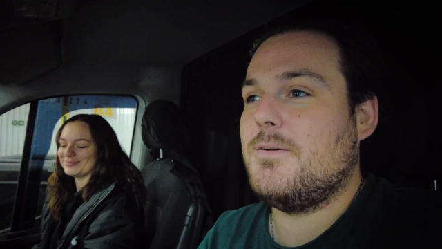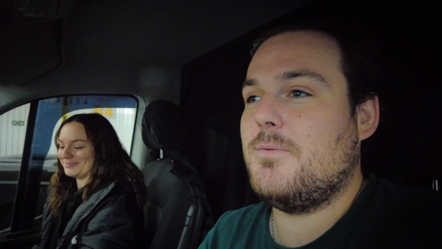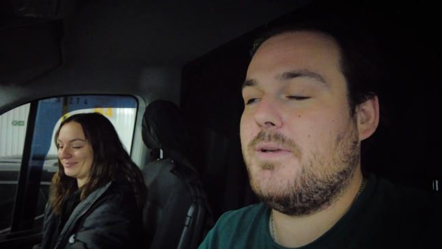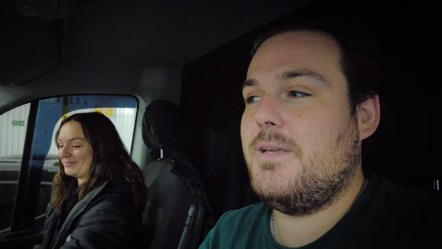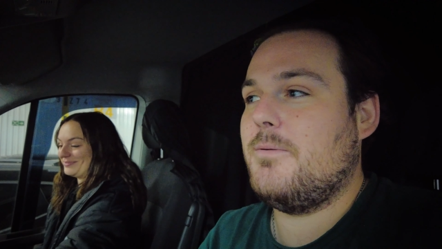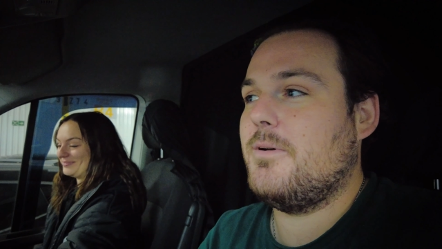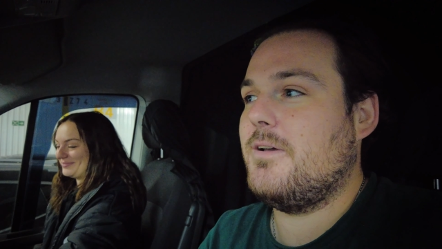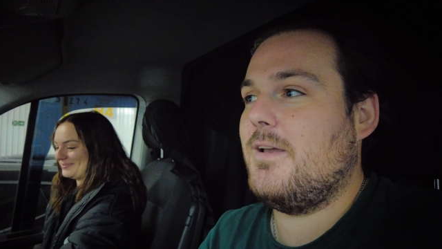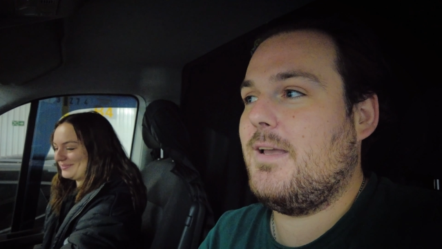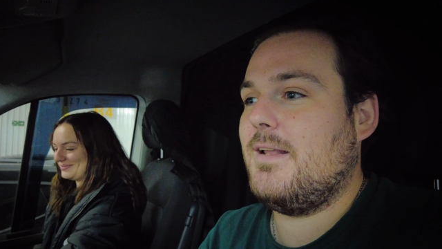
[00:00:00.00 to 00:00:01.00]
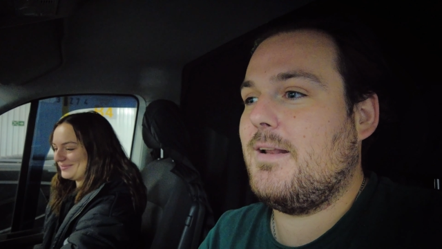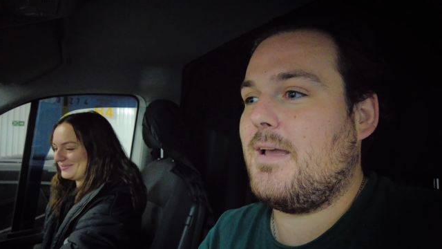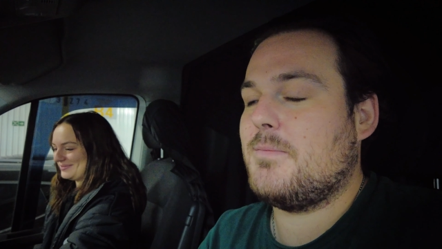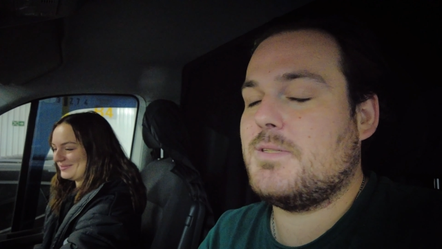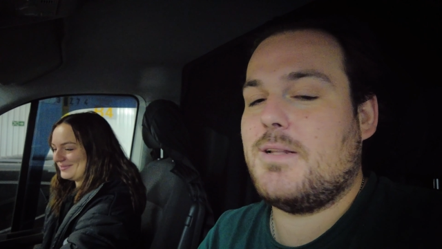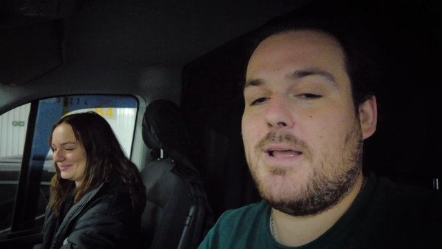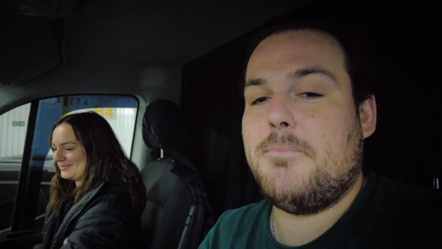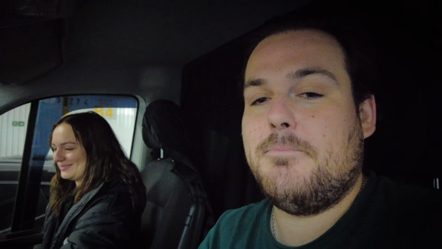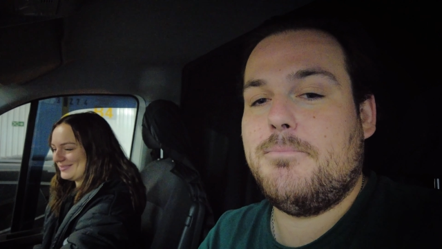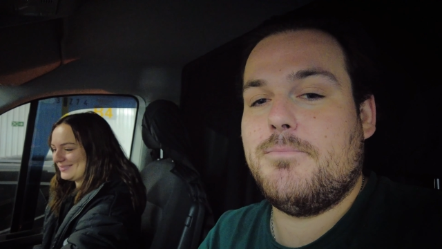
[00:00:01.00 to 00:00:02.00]
Speaker 1: we were in
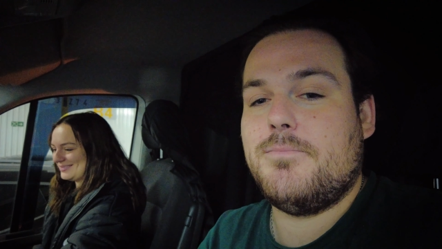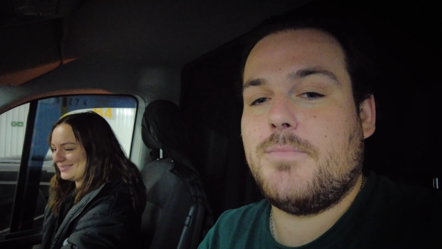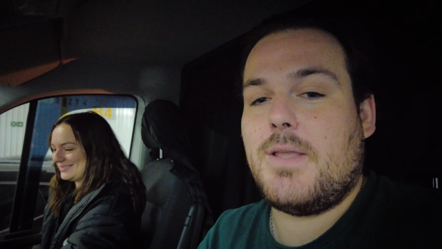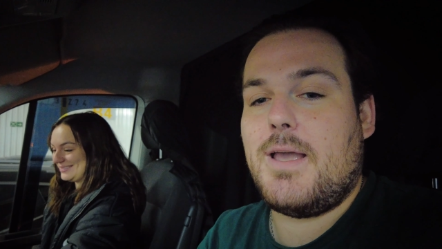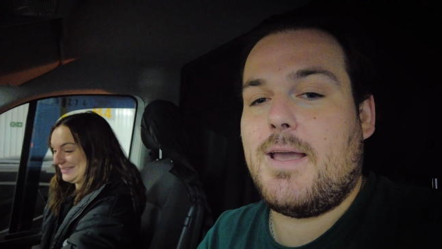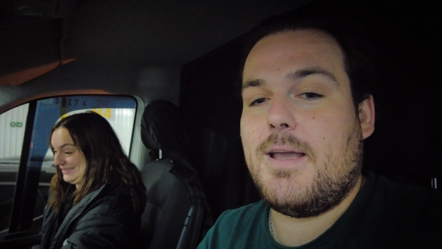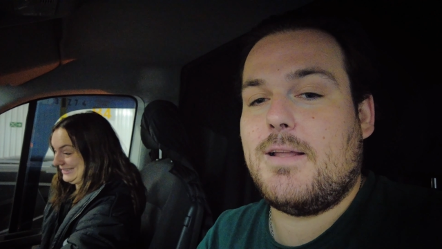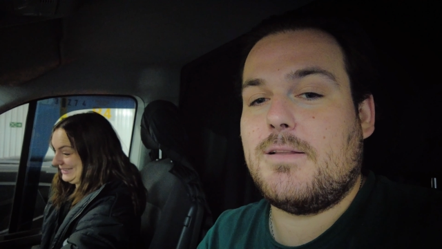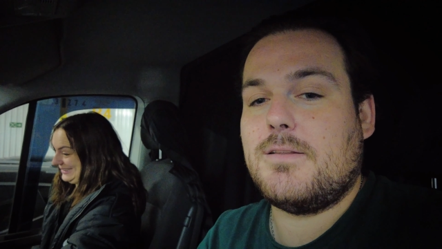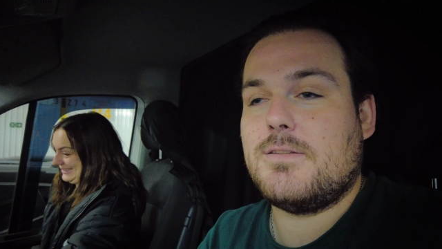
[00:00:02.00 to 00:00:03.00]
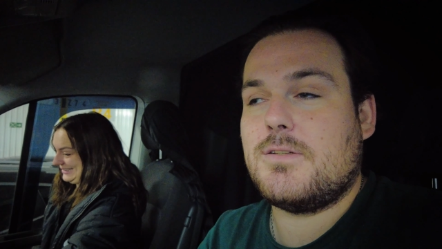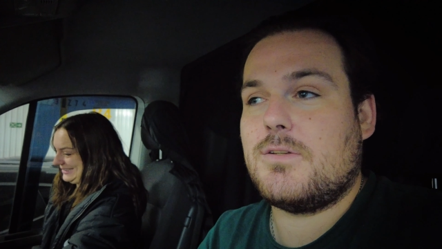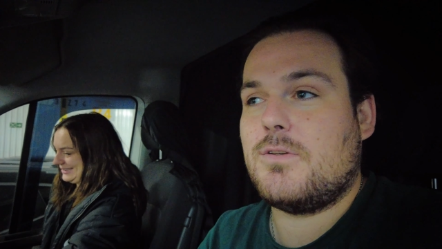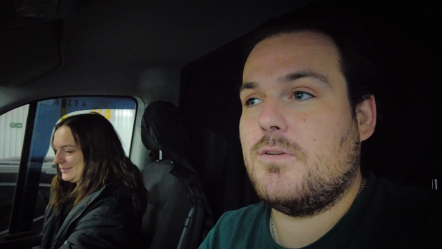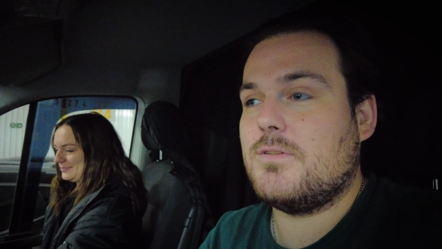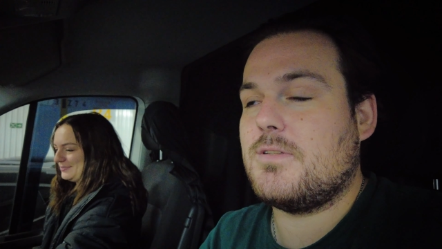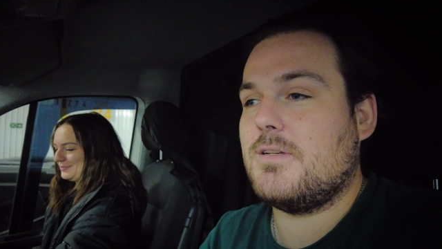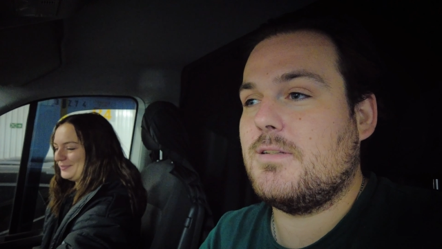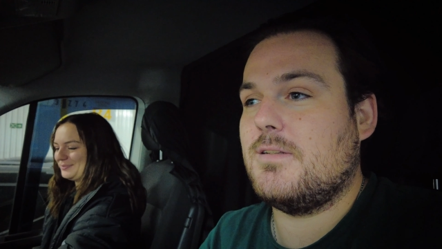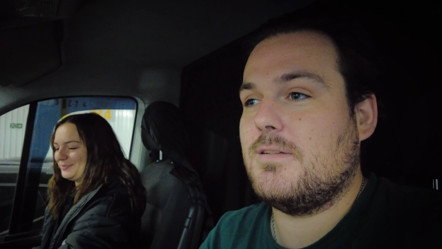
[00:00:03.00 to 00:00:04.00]
Amsterdam, and
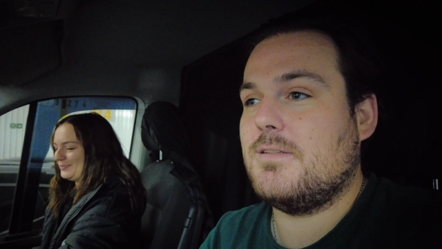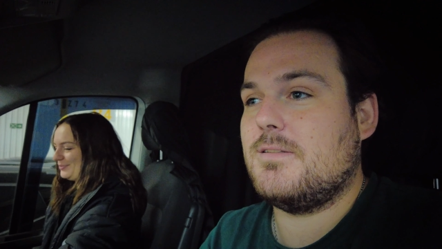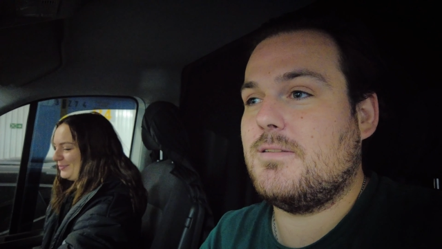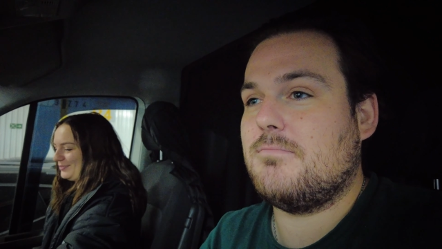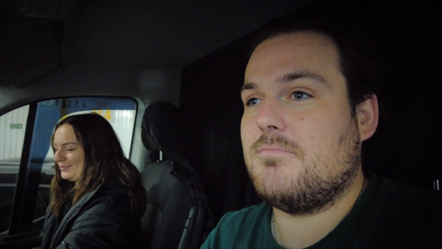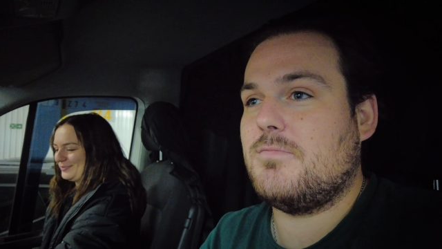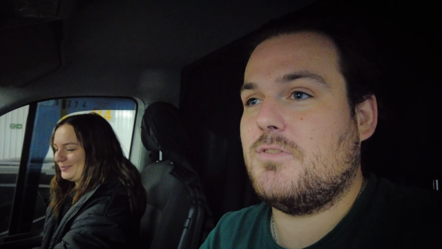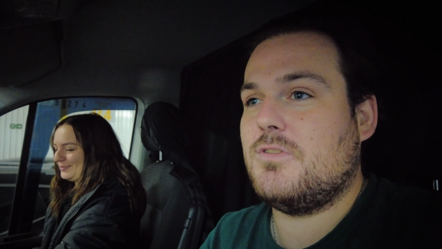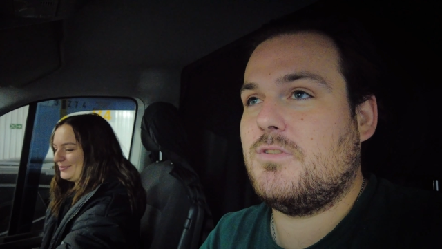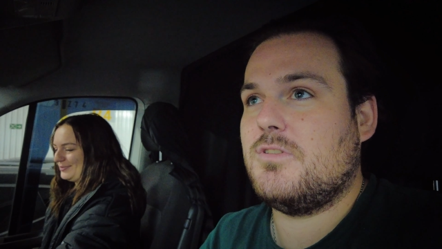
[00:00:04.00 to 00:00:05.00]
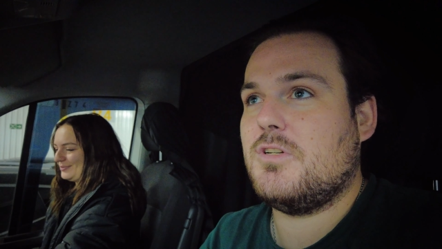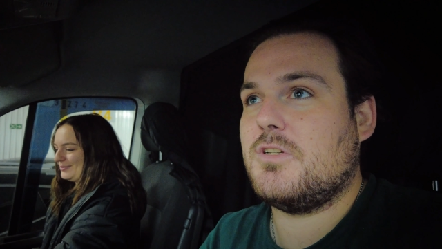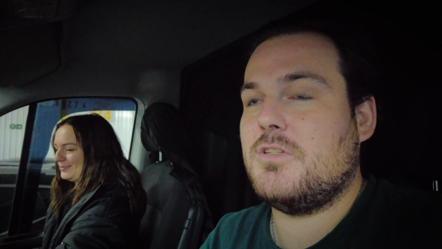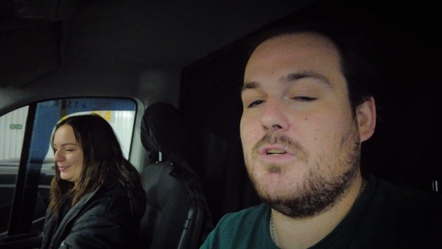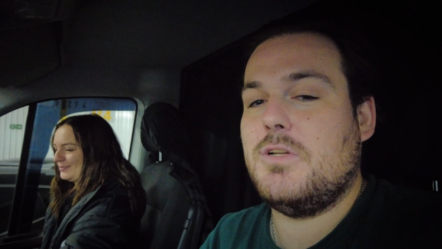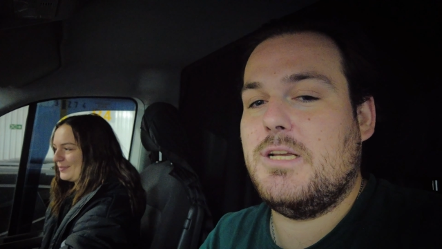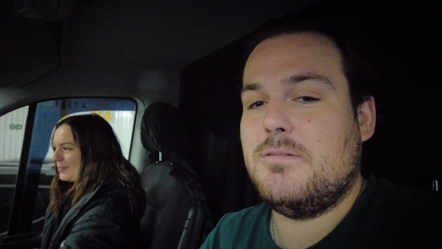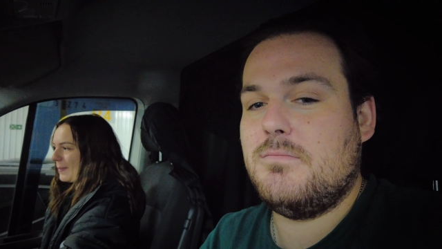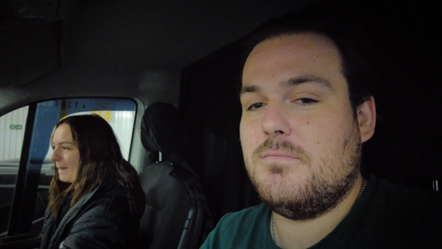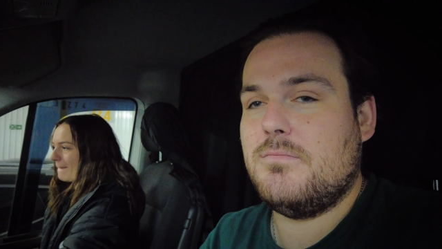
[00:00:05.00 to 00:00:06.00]
Kirsten took a turn
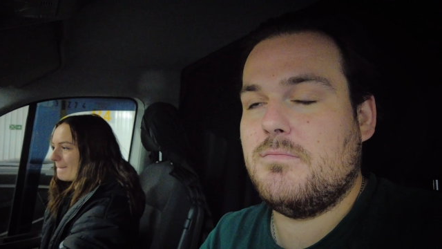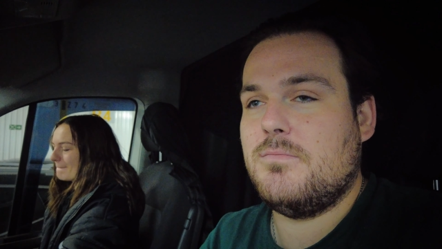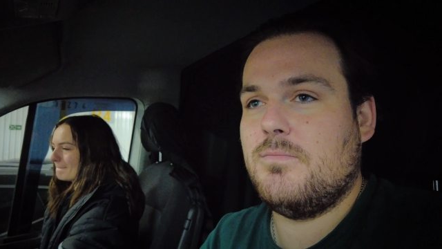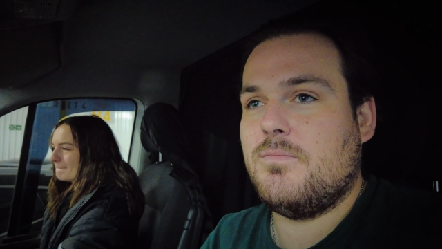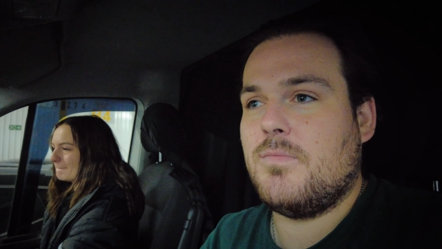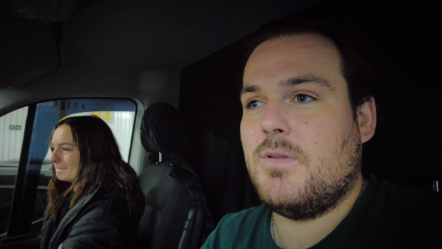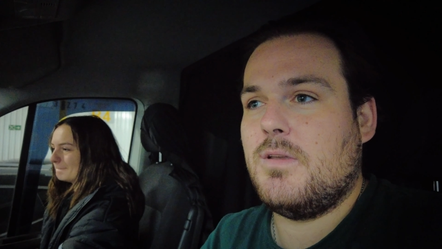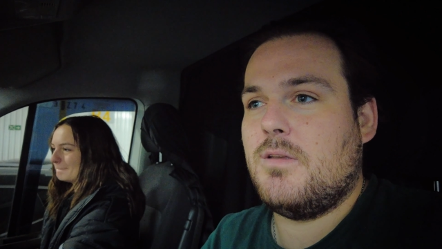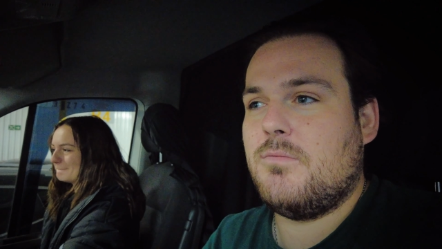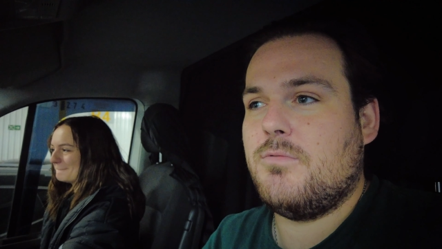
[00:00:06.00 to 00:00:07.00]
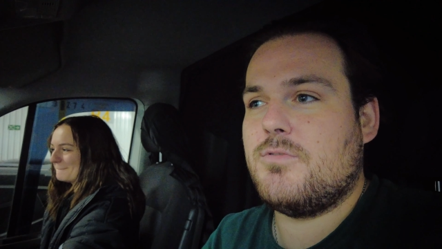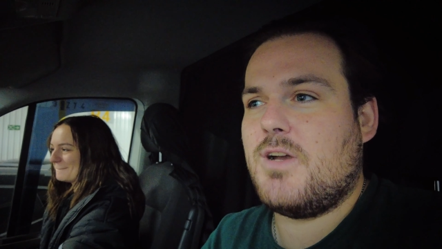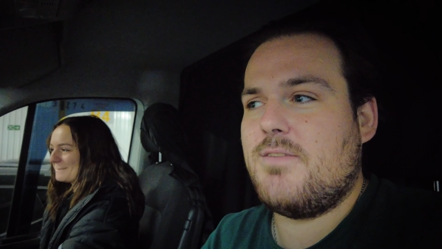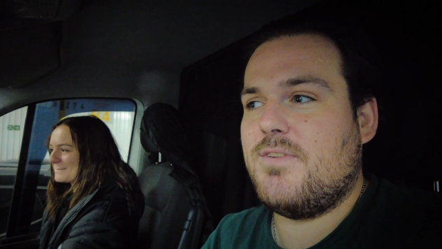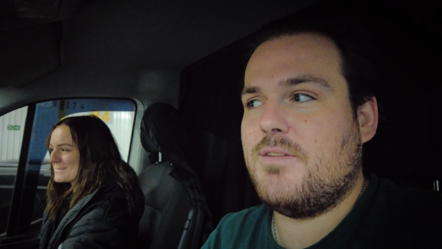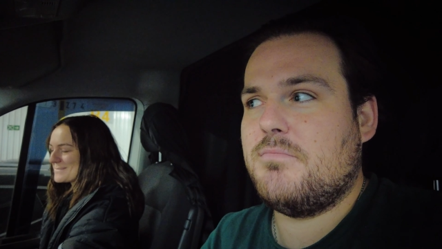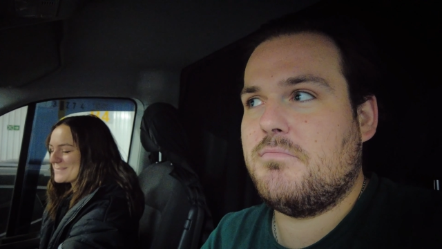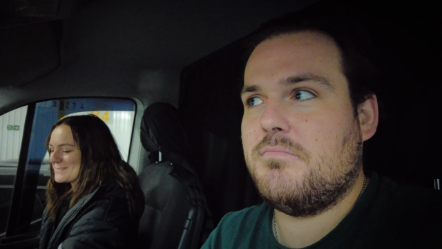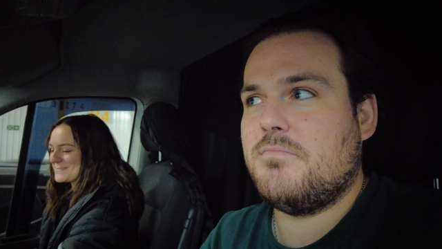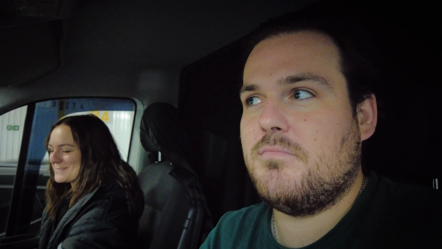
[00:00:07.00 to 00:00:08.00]
in we were driving,
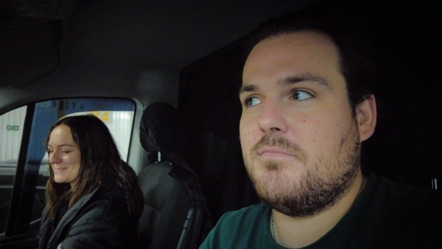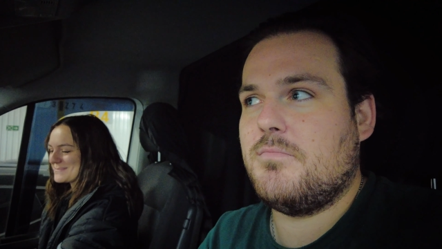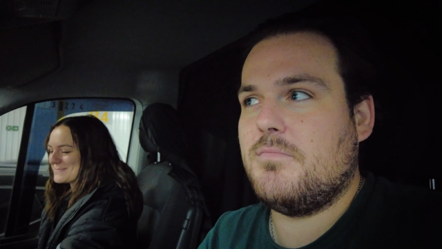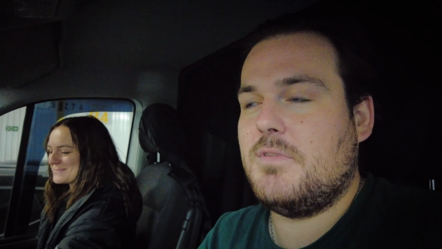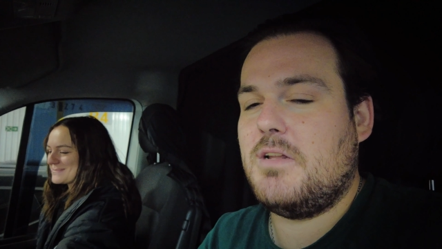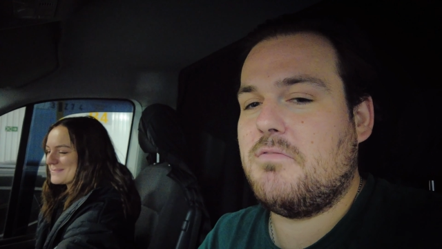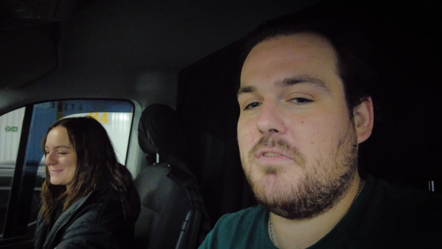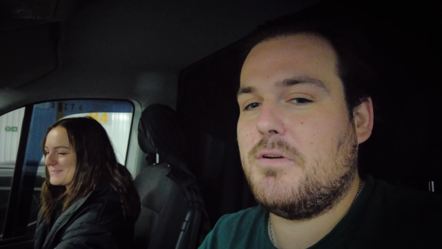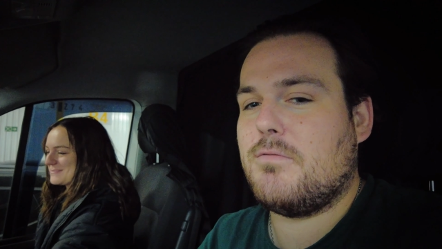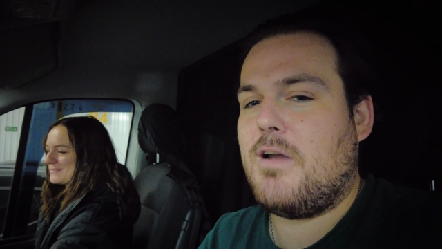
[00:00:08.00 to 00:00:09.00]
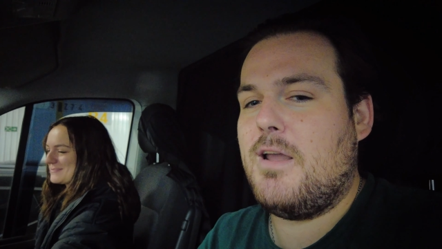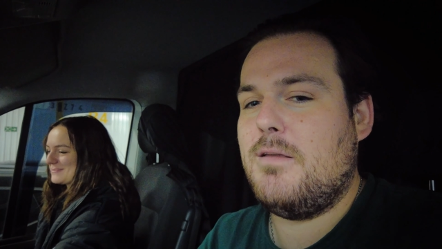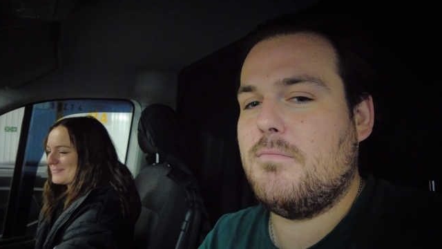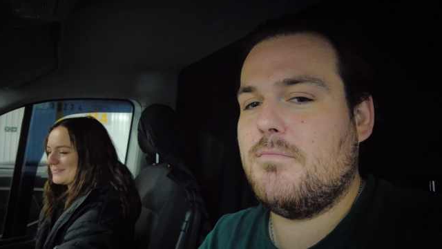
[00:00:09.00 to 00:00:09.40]
didn't feel right.